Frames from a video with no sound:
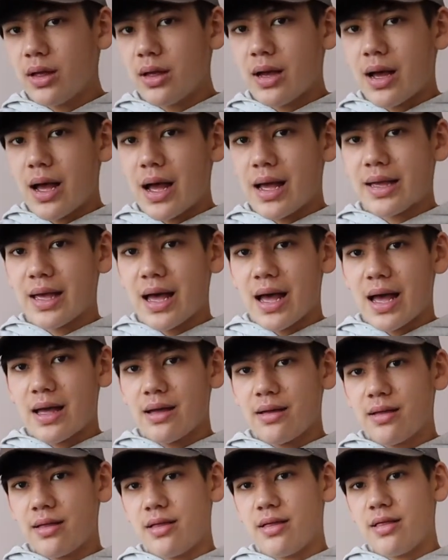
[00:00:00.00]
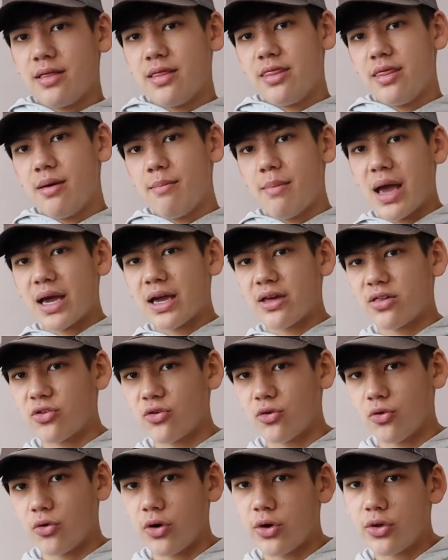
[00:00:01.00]
I got the mega
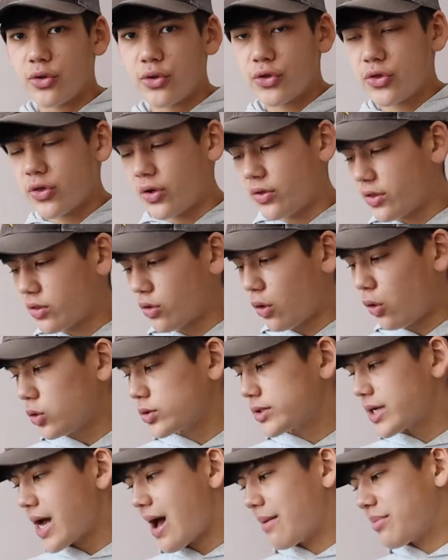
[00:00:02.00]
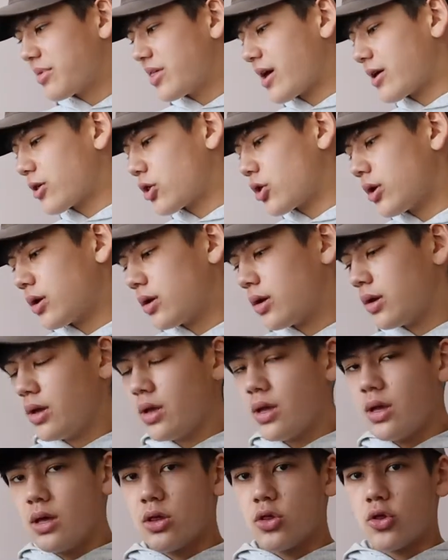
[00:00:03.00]
storage. So this whole top section,
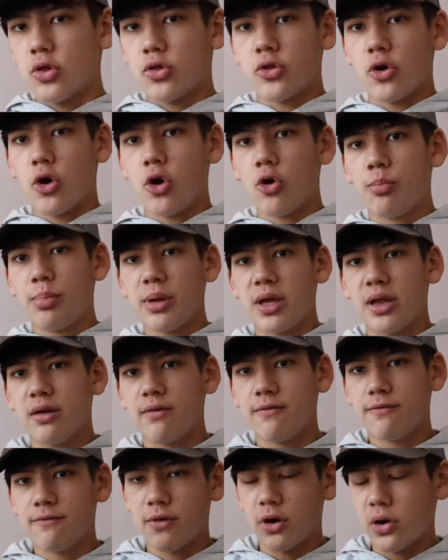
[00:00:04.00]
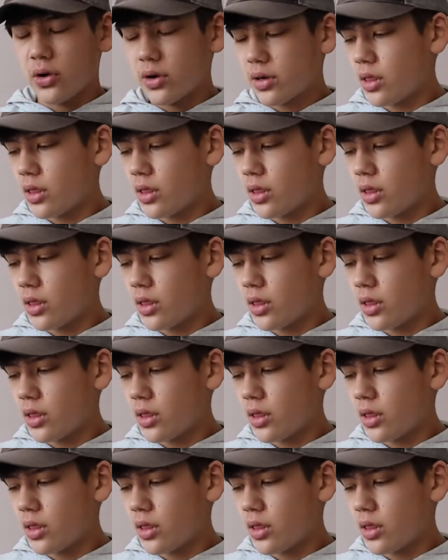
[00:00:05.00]
just open, very